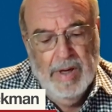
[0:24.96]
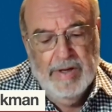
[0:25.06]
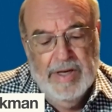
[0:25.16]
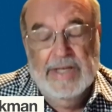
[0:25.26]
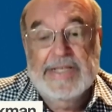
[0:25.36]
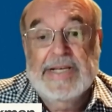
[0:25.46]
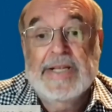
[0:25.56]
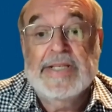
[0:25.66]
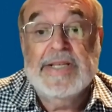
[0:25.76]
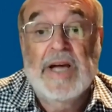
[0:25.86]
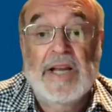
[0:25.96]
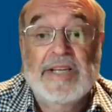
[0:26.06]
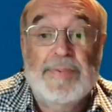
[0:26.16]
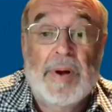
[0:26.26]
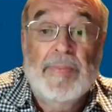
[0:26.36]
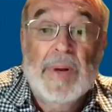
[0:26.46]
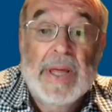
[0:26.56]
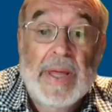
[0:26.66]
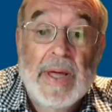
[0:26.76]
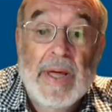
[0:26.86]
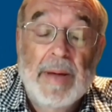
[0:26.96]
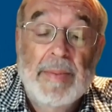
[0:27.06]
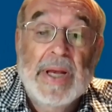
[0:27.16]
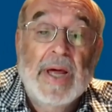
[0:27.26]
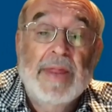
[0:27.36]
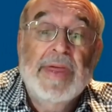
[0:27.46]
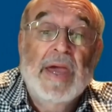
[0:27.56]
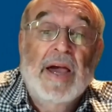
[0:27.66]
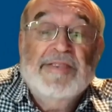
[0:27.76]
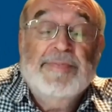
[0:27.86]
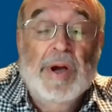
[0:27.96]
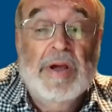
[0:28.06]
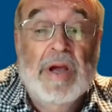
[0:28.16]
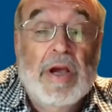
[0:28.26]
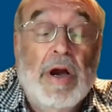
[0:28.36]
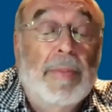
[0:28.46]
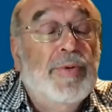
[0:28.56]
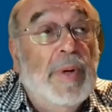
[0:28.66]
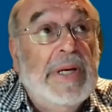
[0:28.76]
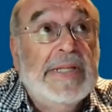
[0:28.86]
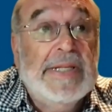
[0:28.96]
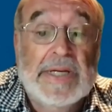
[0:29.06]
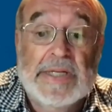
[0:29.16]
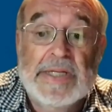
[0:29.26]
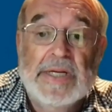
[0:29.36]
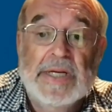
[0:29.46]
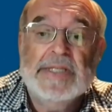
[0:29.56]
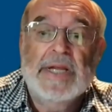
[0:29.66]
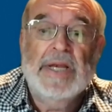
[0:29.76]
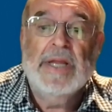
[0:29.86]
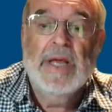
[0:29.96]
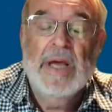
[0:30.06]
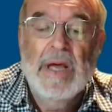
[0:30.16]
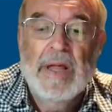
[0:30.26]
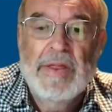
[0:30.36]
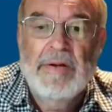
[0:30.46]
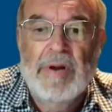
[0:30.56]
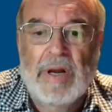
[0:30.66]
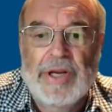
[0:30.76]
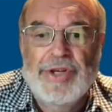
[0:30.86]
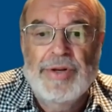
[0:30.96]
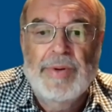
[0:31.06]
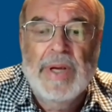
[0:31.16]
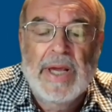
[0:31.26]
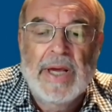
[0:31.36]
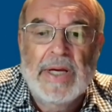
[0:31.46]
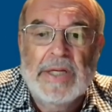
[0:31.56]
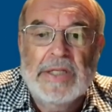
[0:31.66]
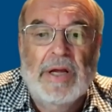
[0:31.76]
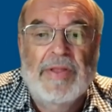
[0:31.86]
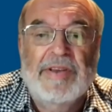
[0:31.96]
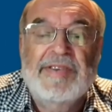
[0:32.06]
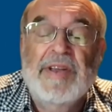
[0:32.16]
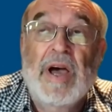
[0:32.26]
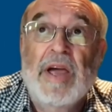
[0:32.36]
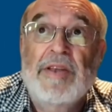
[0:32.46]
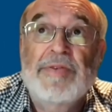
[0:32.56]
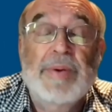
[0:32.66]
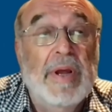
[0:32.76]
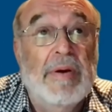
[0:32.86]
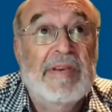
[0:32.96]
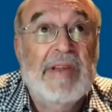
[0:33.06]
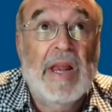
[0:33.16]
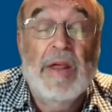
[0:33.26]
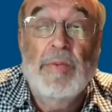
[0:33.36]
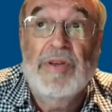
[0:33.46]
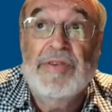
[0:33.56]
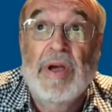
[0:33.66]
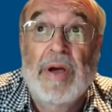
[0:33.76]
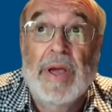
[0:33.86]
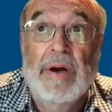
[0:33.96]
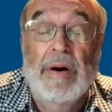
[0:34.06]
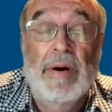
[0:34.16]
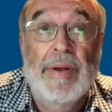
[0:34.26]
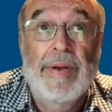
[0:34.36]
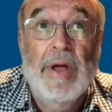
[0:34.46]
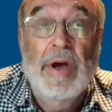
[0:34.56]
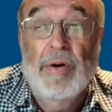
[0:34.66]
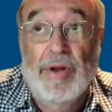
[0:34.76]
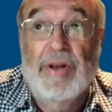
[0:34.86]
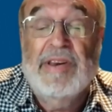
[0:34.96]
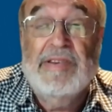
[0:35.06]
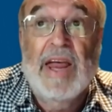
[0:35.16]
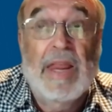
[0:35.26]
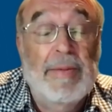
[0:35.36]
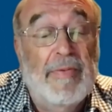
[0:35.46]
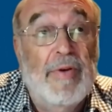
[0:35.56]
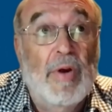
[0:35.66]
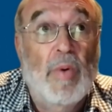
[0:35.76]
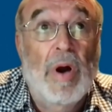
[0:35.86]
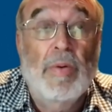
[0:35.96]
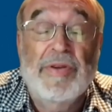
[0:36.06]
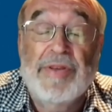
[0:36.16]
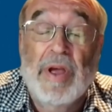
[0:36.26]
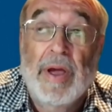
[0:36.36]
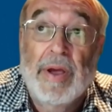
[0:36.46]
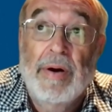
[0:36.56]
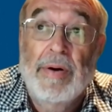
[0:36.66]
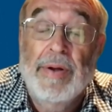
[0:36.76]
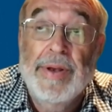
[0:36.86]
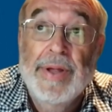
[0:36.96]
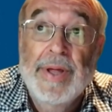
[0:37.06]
To listen to the science properly. I mean, I spoke at COP26 and I said the real issue here is not the science. We know exactly what's going on, well, not exactly, but very well what's going on.